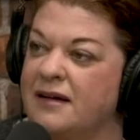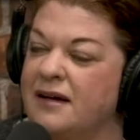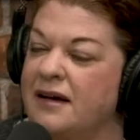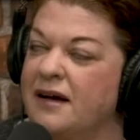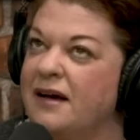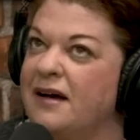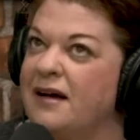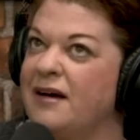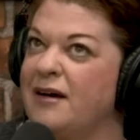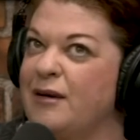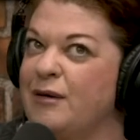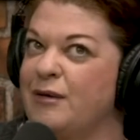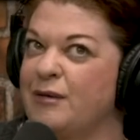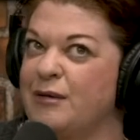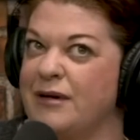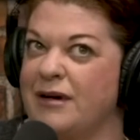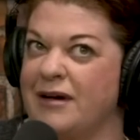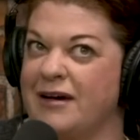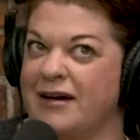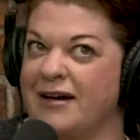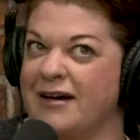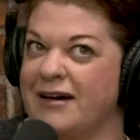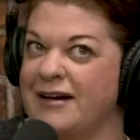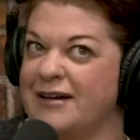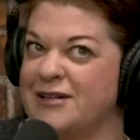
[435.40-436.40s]
oh
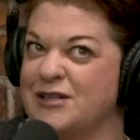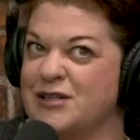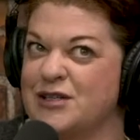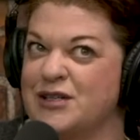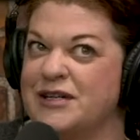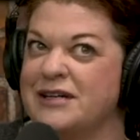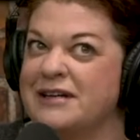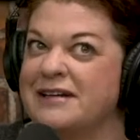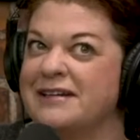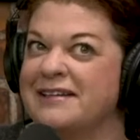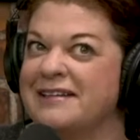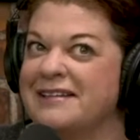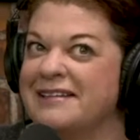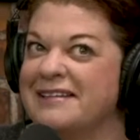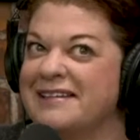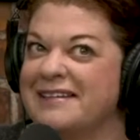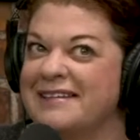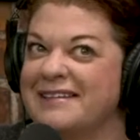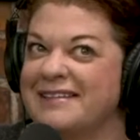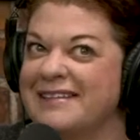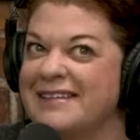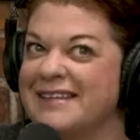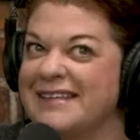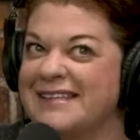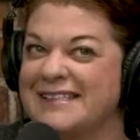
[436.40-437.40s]
gosh,
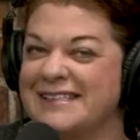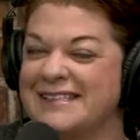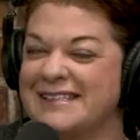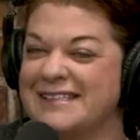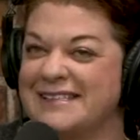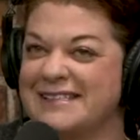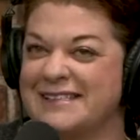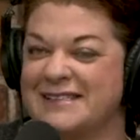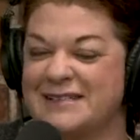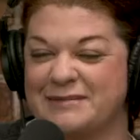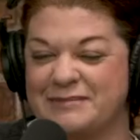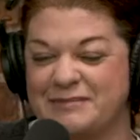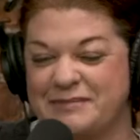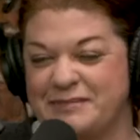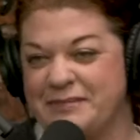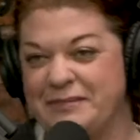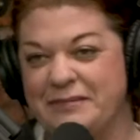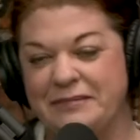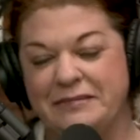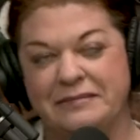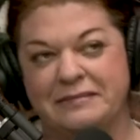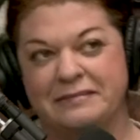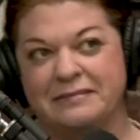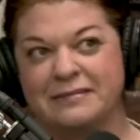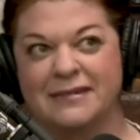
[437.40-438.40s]
this is,
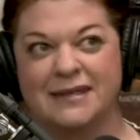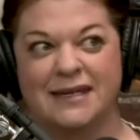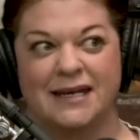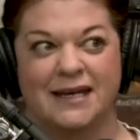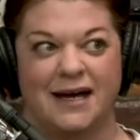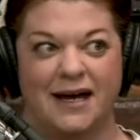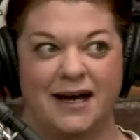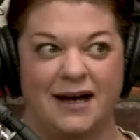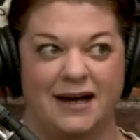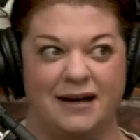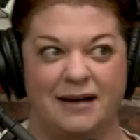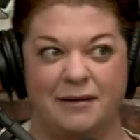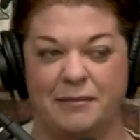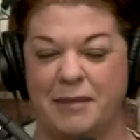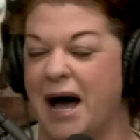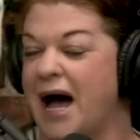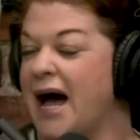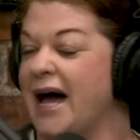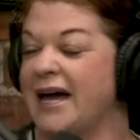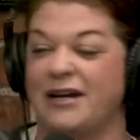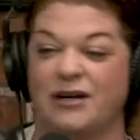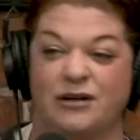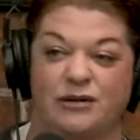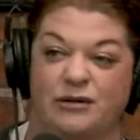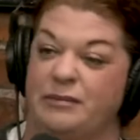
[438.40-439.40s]

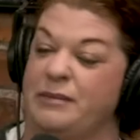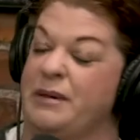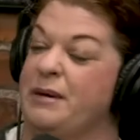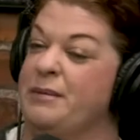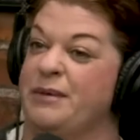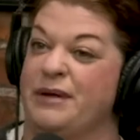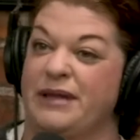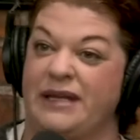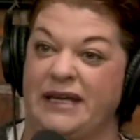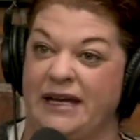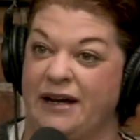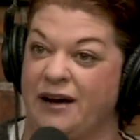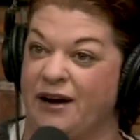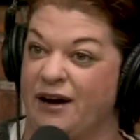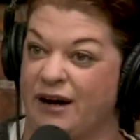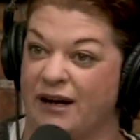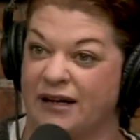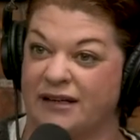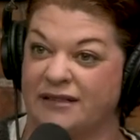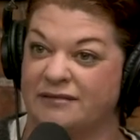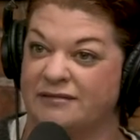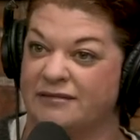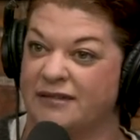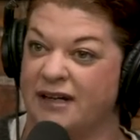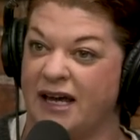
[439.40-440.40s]
I don't remember the year.
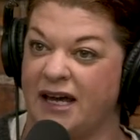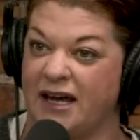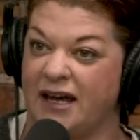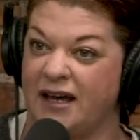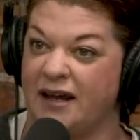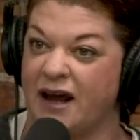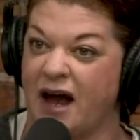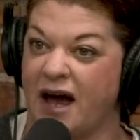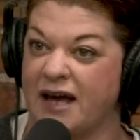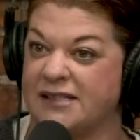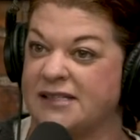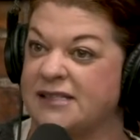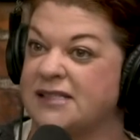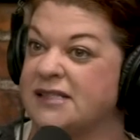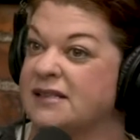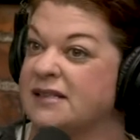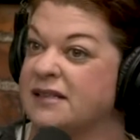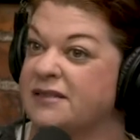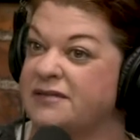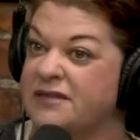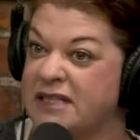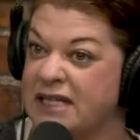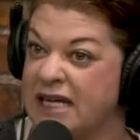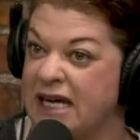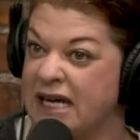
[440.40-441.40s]
I still
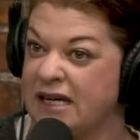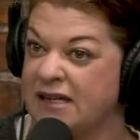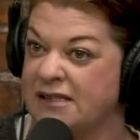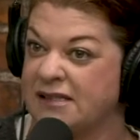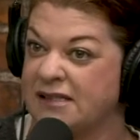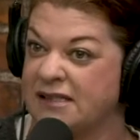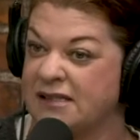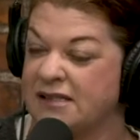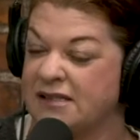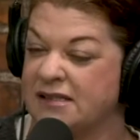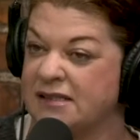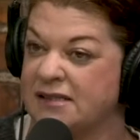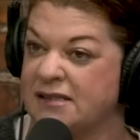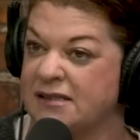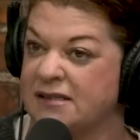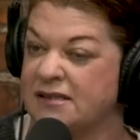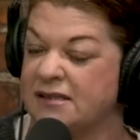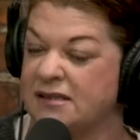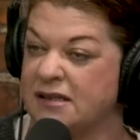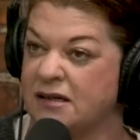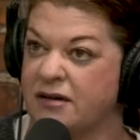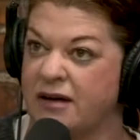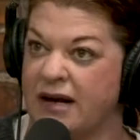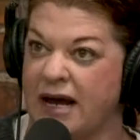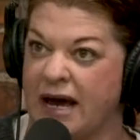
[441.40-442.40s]
lived in Kansas.
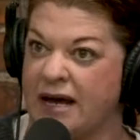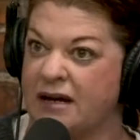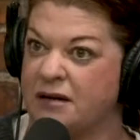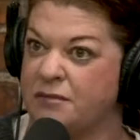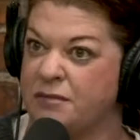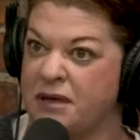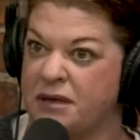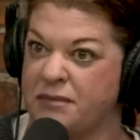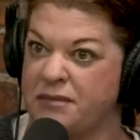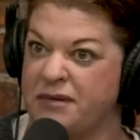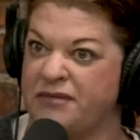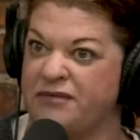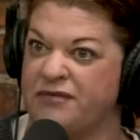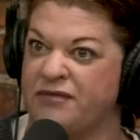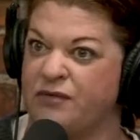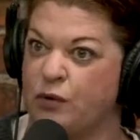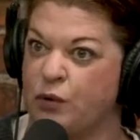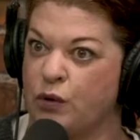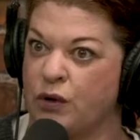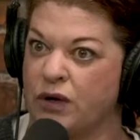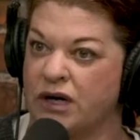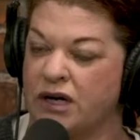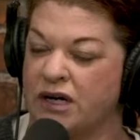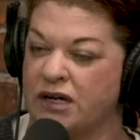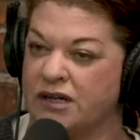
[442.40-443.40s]
So it had to be
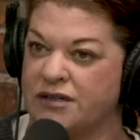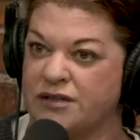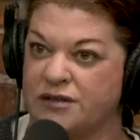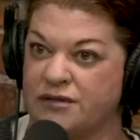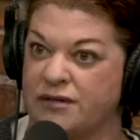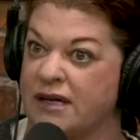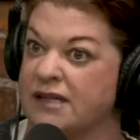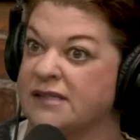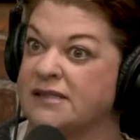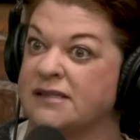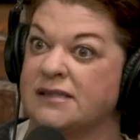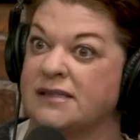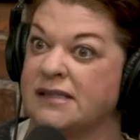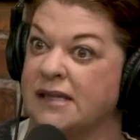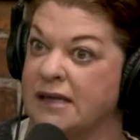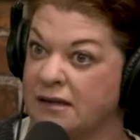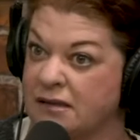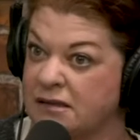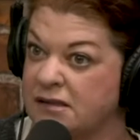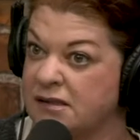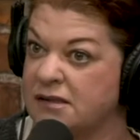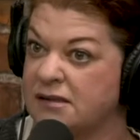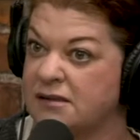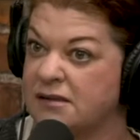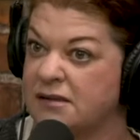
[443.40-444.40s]
before
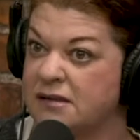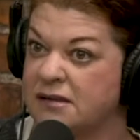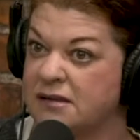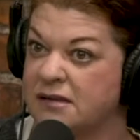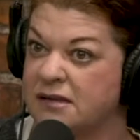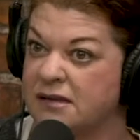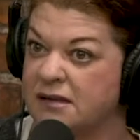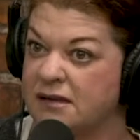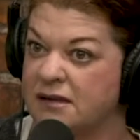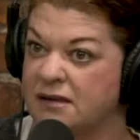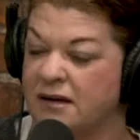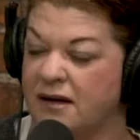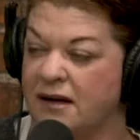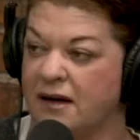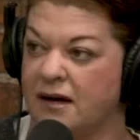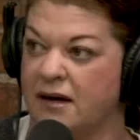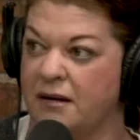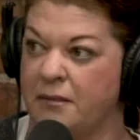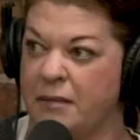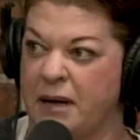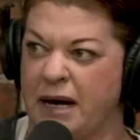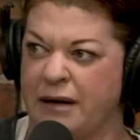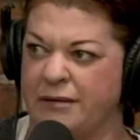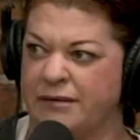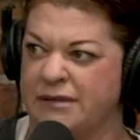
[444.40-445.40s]
2006.
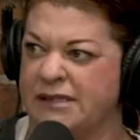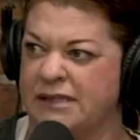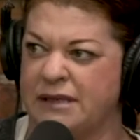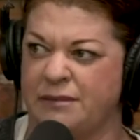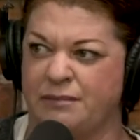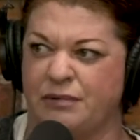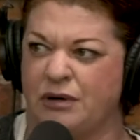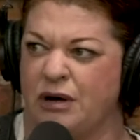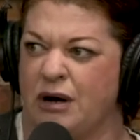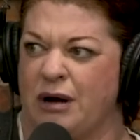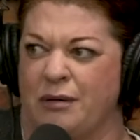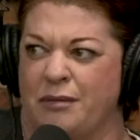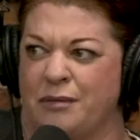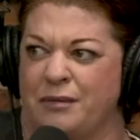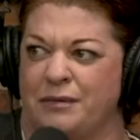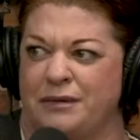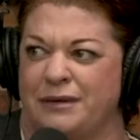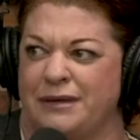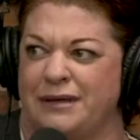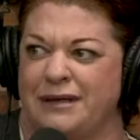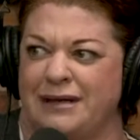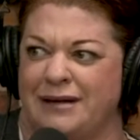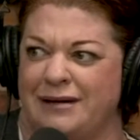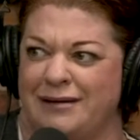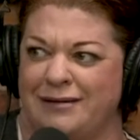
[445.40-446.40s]
I would say
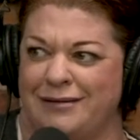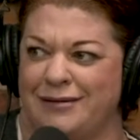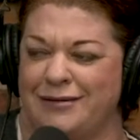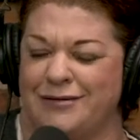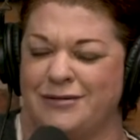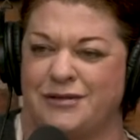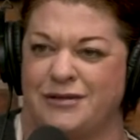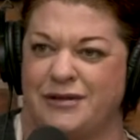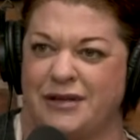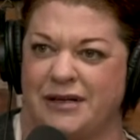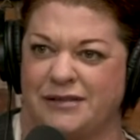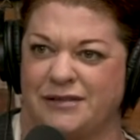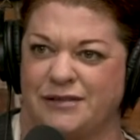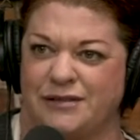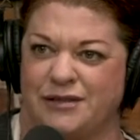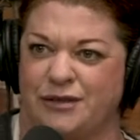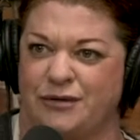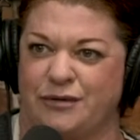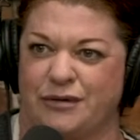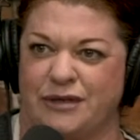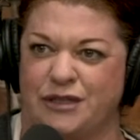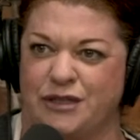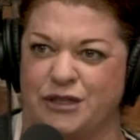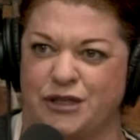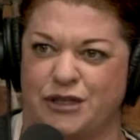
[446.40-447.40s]
probably, I don't know,
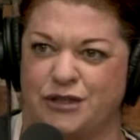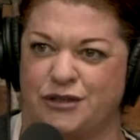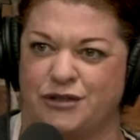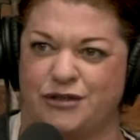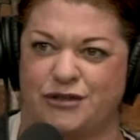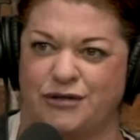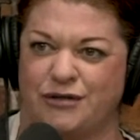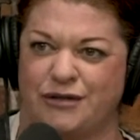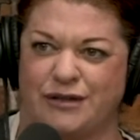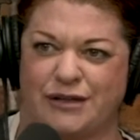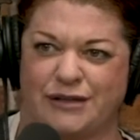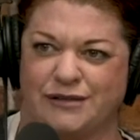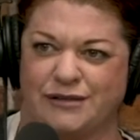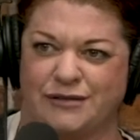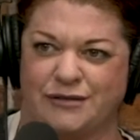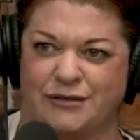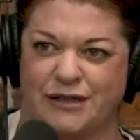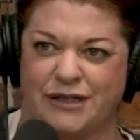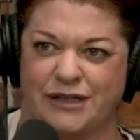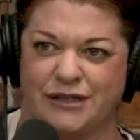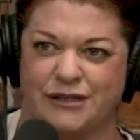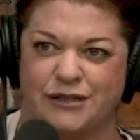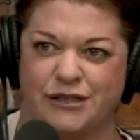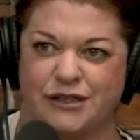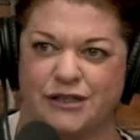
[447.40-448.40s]
2002-ish,
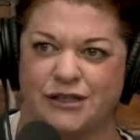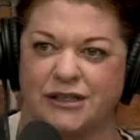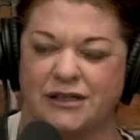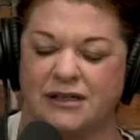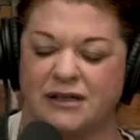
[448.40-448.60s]
2003-ish.